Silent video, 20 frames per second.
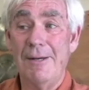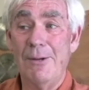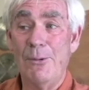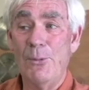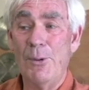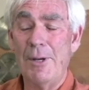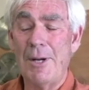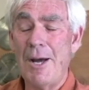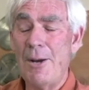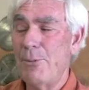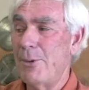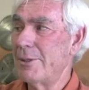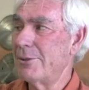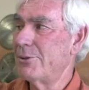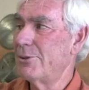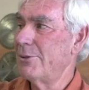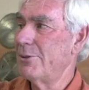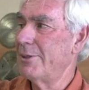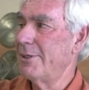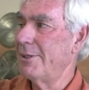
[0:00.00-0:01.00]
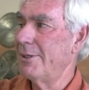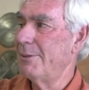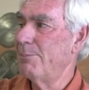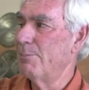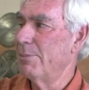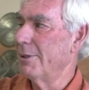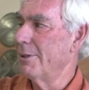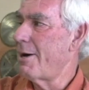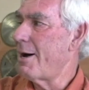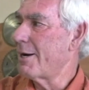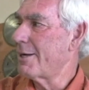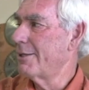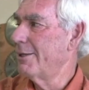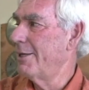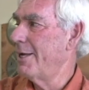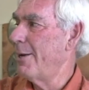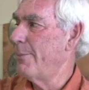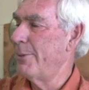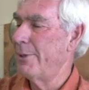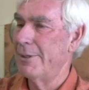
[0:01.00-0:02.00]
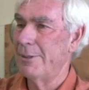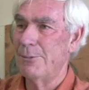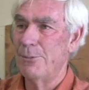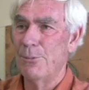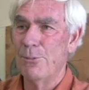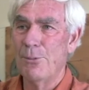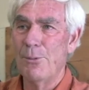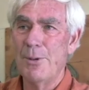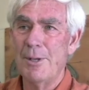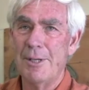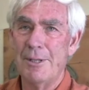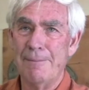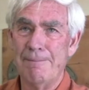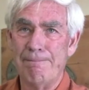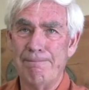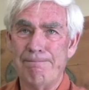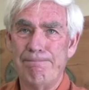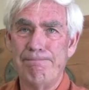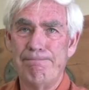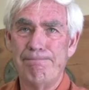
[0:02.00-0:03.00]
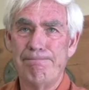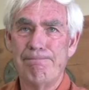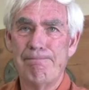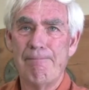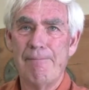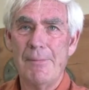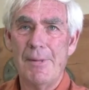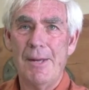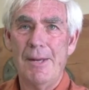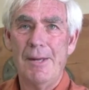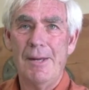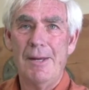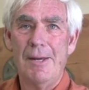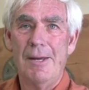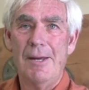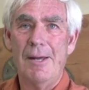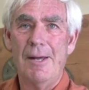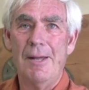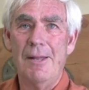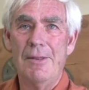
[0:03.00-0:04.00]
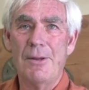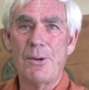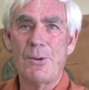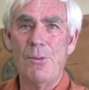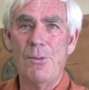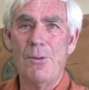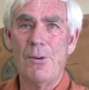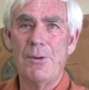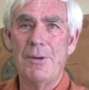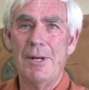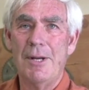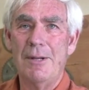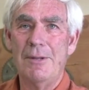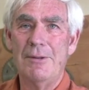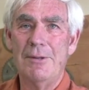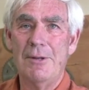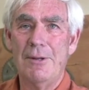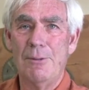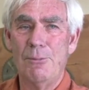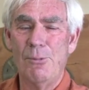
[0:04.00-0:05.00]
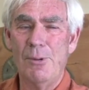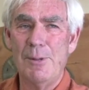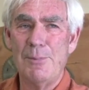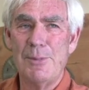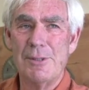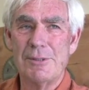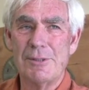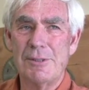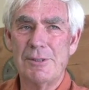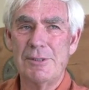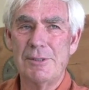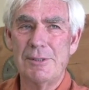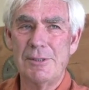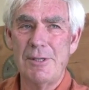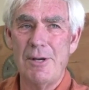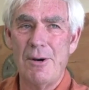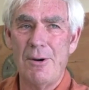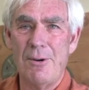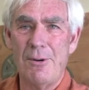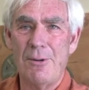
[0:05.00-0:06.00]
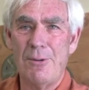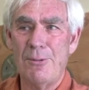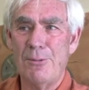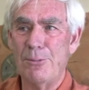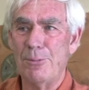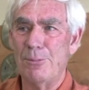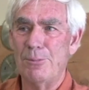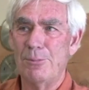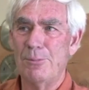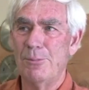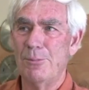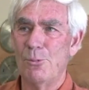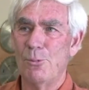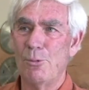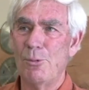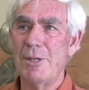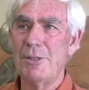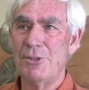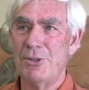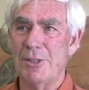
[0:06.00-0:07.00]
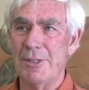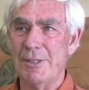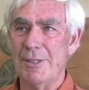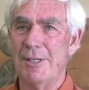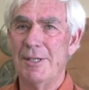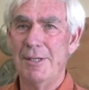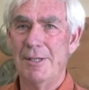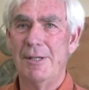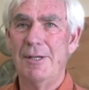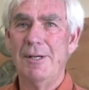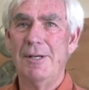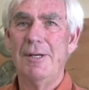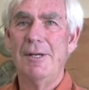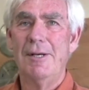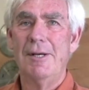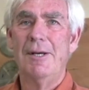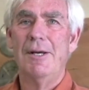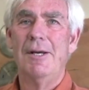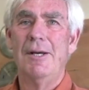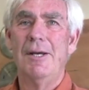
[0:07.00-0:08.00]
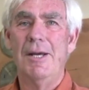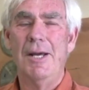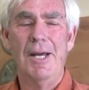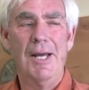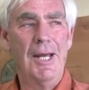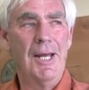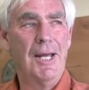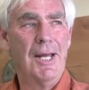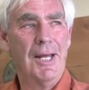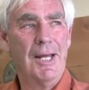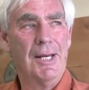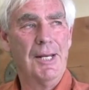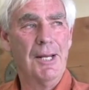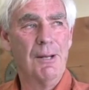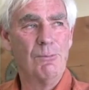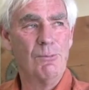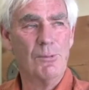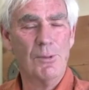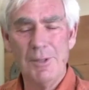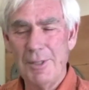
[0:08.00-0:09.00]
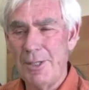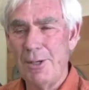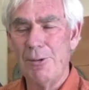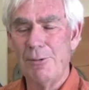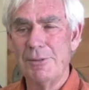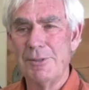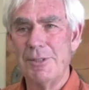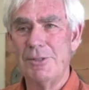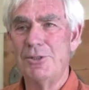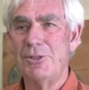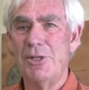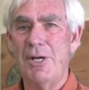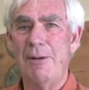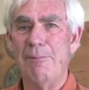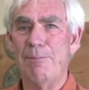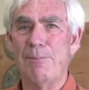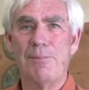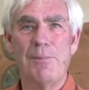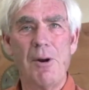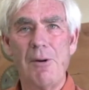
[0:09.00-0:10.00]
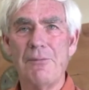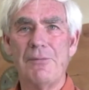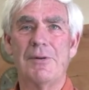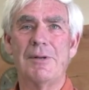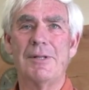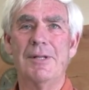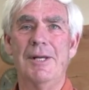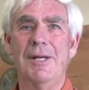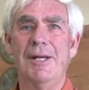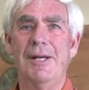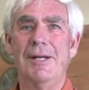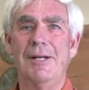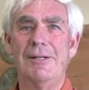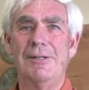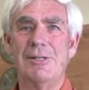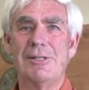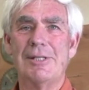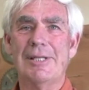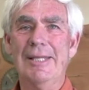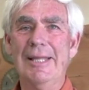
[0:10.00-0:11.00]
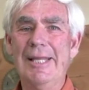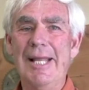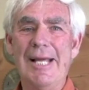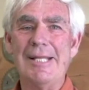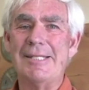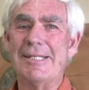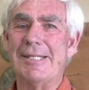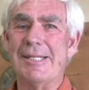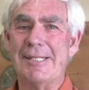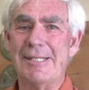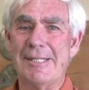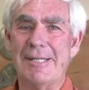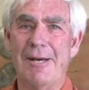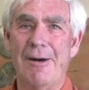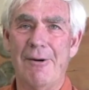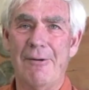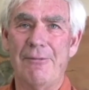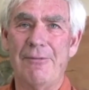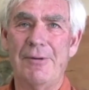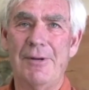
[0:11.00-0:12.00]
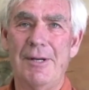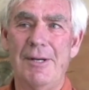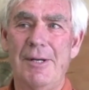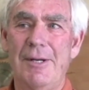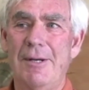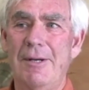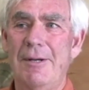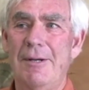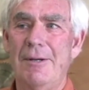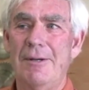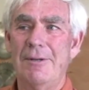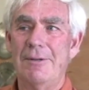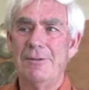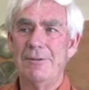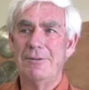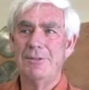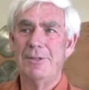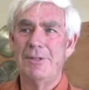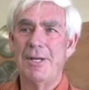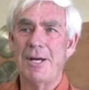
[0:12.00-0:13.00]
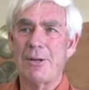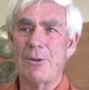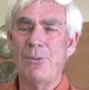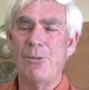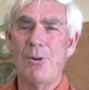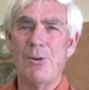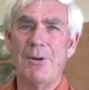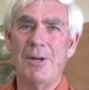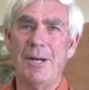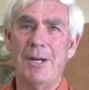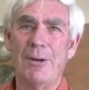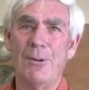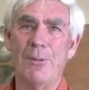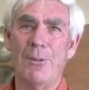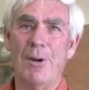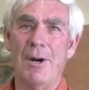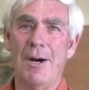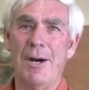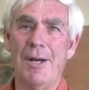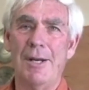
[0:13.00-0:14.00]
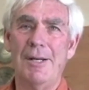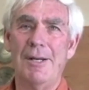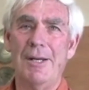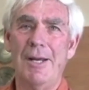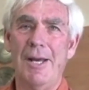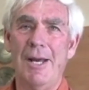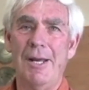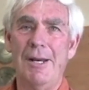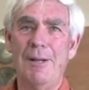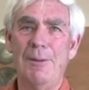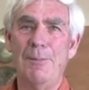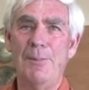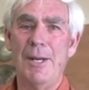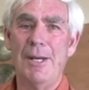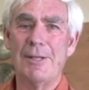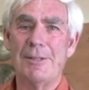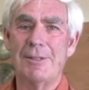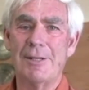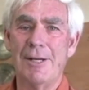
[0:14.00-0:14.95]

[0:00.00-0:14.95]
When I went to the block laminate rim, the rim is so rigid and it really holds its shape perfectly, and it just lends itself to that coordinator rod, and it makes